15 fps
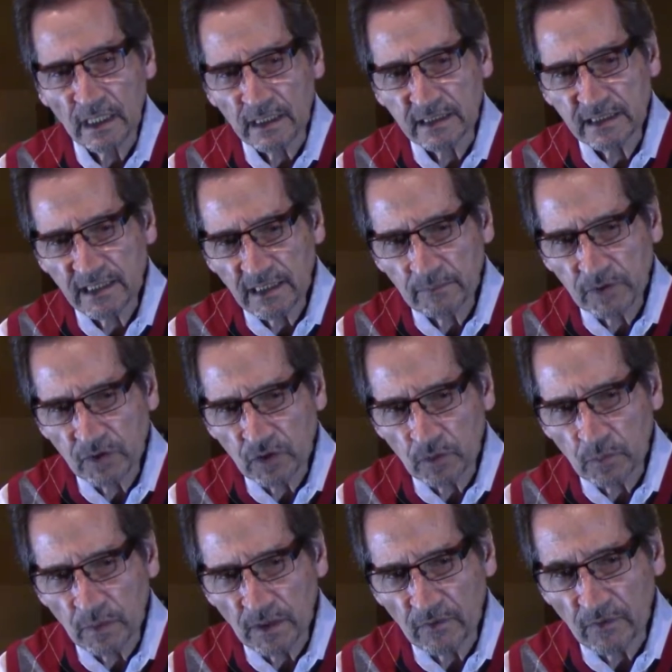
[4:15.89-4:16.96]
seems to
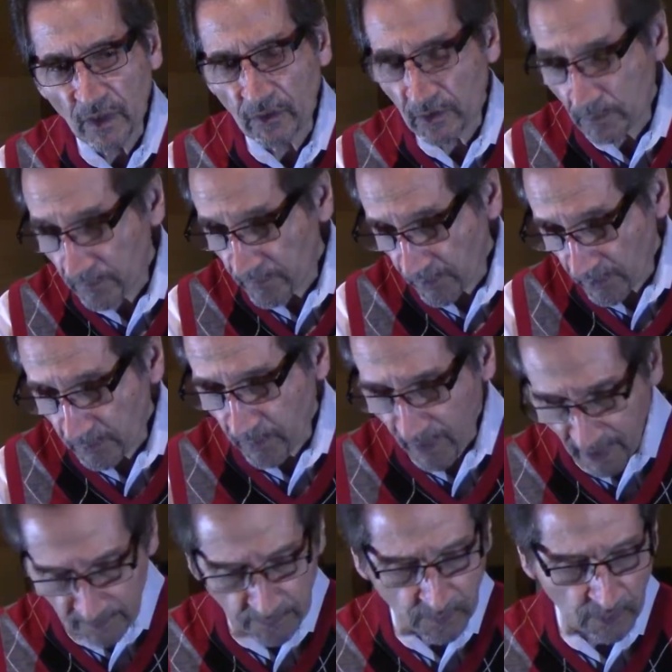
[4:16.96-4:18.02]
be very, very
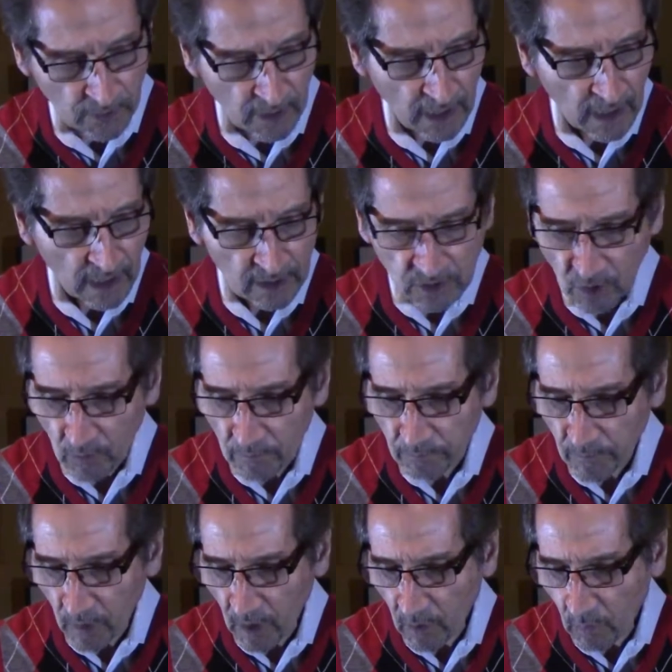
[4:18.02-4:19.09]
popular.
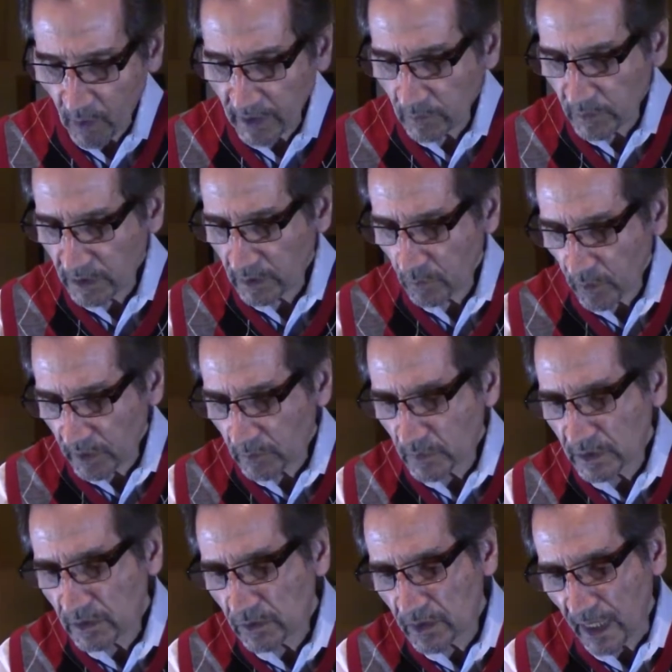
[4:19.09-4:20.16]
So why don't
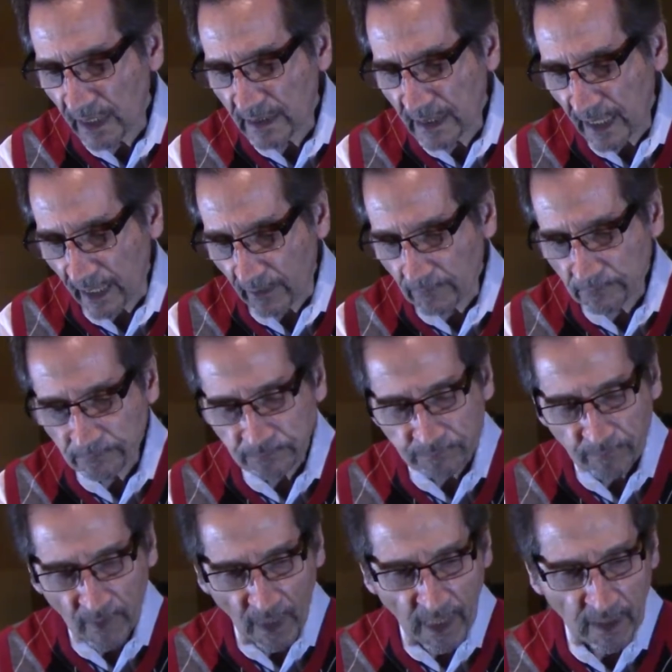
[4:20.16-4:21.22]
we do that now?
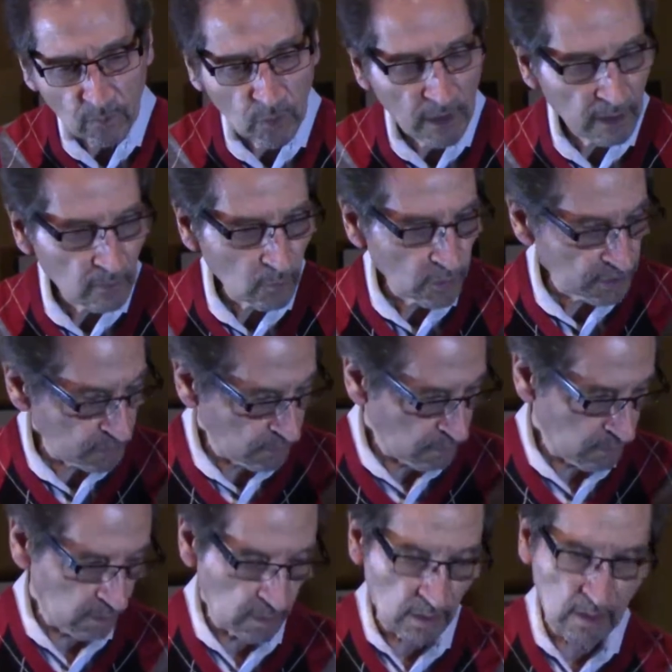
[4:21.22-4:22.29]
And
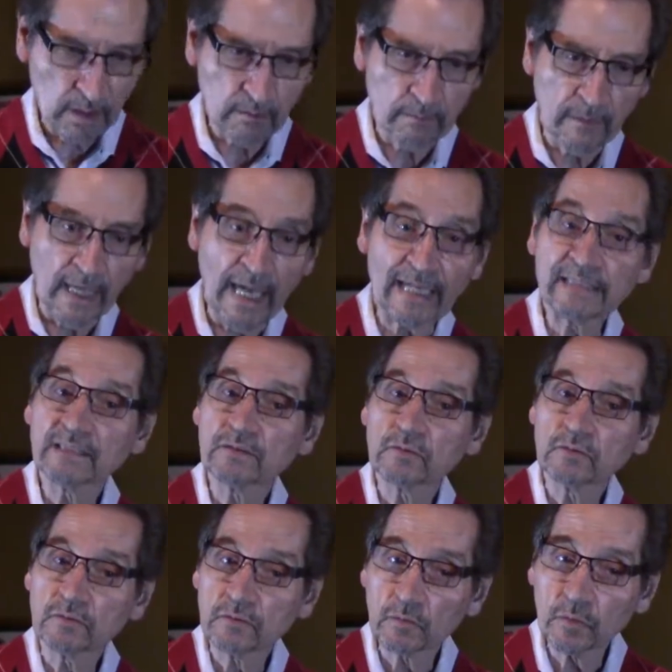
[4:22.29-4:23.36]
as
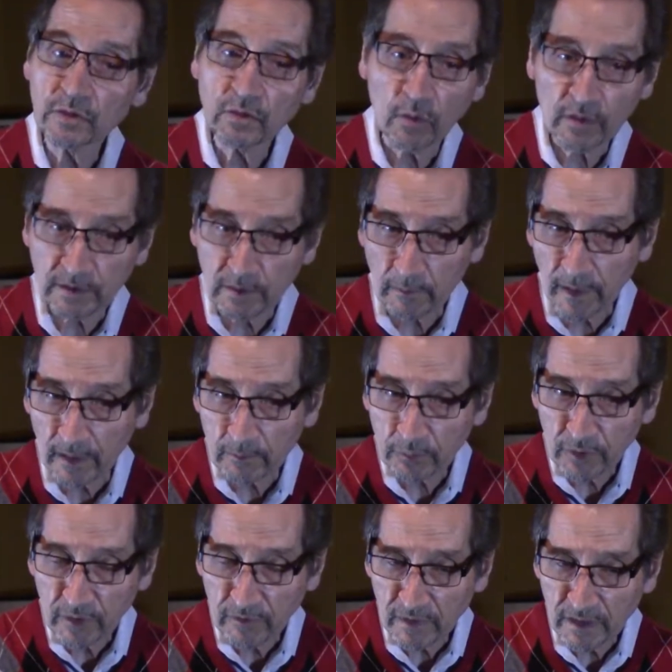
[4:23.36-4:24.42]
we talked about in
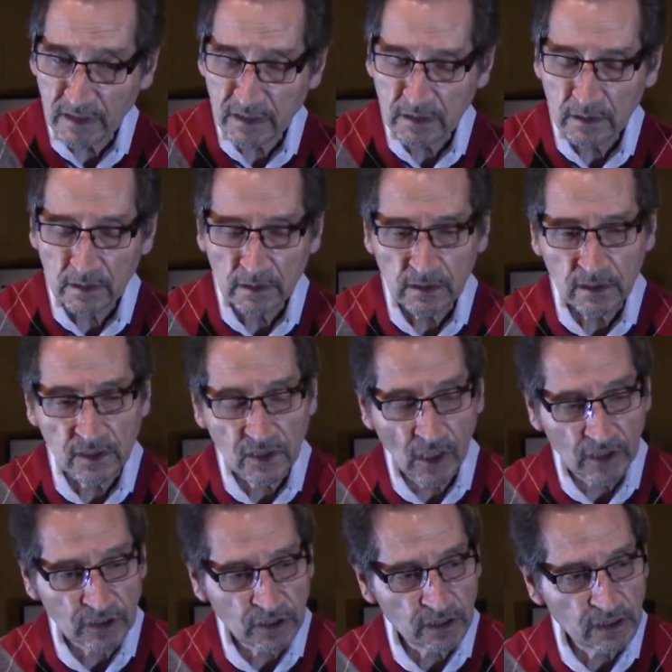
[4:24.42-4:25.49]
previous
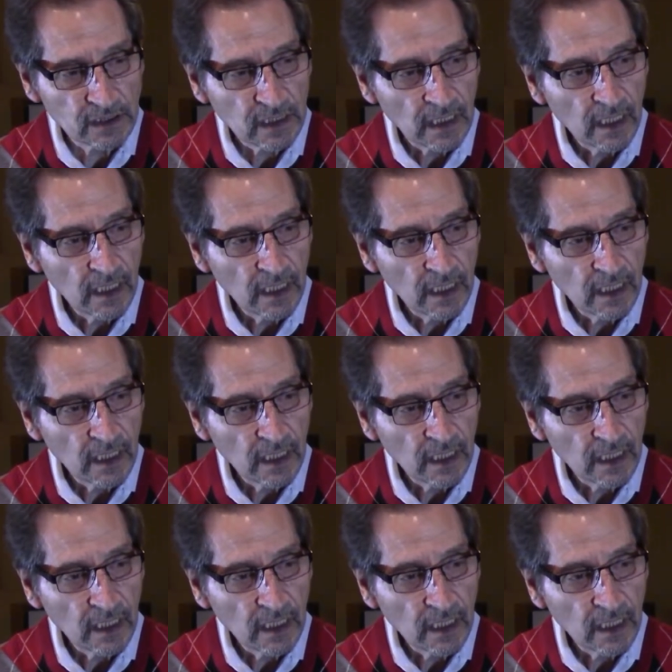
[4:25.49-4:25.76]
discussions,